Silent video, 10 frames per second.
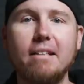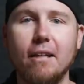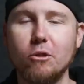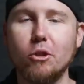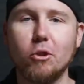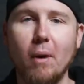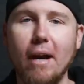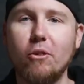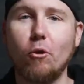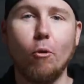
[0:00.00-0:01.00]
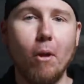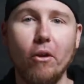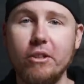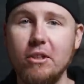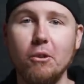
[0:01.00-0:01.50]
tensile strength
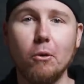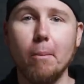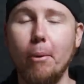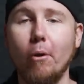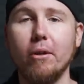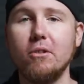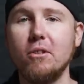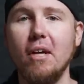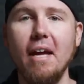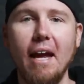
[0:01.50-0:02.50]
chromoly steel components.